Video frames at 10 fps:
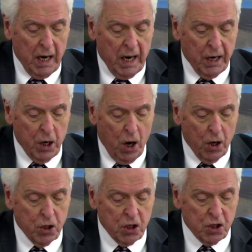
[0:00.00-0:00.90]
and are
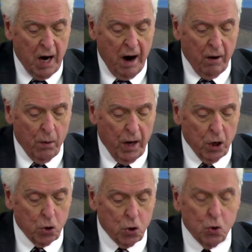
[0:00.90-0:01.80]

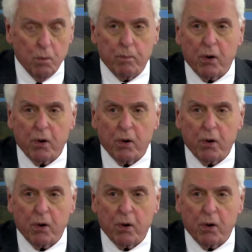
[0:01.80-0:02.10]
desiring to